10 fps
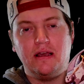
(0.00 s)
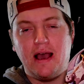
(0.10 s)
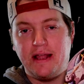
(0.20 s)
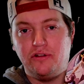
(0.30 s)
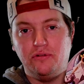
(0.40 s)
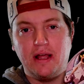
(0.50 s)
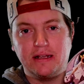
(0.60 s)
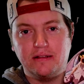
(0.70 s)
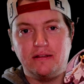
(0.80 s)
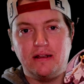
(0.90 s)
I do like
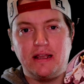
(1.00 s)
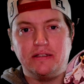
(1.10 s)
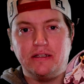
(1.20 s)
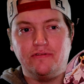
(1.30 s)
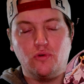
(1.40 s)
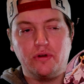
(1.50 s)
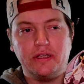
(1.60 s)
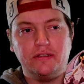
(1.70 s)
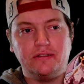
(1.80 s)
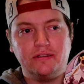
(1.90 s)
the
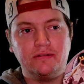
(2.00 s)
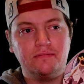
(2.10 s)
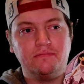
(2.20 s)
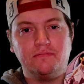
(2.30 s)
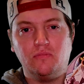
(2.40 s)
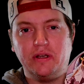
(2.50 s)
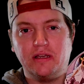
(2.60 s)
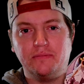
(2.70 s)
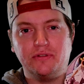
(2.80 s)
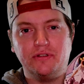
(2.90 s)
1940s when it
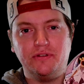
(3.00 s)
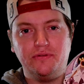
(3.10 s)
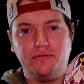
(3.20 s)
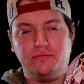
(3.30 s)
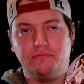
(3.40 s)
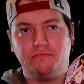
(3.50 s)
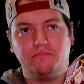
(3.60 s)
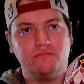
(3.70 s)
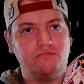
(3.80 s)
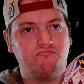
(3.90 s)
comes to
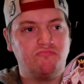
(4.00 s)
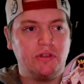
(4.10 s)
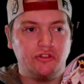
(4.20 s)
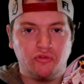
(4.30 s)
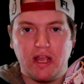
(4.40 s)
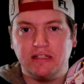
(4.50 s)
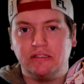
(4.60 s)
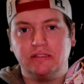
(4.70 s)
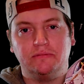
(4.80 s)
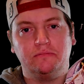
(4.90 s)

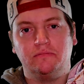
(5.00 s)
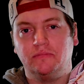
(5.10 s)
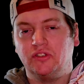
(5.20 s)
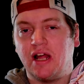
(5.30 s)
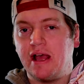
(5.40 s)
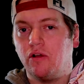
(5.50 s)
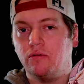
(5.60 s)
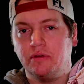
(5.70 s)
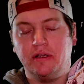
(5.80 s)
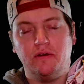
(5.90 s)
dress style,
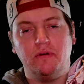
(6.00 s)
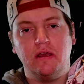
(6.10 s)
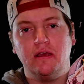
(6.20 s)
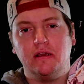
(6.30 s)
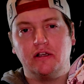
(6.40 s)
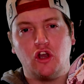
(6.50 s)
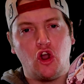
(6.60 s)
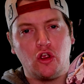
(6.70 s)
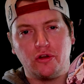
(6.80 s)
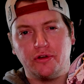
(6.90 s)
you know,
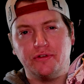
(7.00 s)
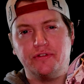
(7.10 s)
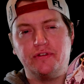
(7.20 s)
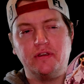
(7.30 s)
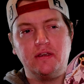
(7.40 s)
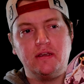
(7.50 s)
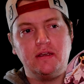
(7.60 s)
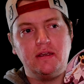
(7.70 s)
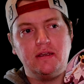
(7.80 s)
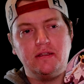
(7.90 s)
cars.
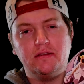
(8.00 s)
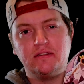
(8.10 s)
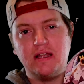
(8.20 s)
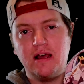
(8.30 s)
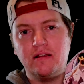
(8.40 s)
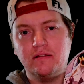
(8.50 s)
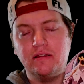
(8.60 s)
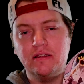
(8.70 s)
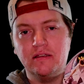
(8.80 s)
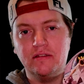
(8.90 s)
The style of
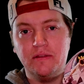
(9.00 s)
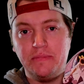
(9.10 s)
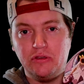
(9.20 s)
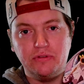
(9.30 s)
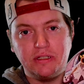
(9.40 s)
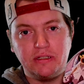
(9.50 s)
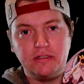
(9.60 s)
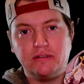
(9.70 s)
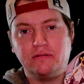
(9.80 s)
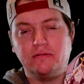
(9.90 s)
the
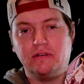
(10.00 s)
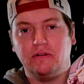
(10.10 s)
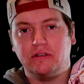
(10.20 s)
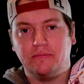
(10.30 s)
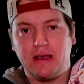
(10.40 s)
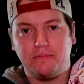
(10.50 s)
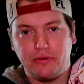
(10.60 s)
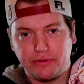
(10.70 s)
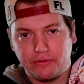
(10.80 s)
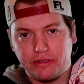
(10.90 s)
music, you know, is about
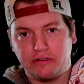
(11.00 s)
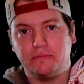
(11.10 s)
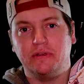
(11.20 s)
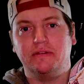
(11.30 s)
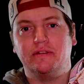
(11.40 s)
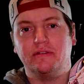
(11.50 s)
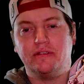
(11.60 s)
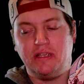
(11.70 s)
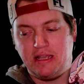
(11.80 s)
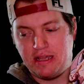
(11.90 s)
musical instruments and
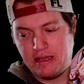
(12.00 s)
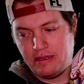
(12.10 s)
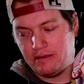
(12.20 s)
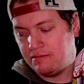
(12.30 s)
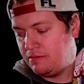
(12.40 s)
singing.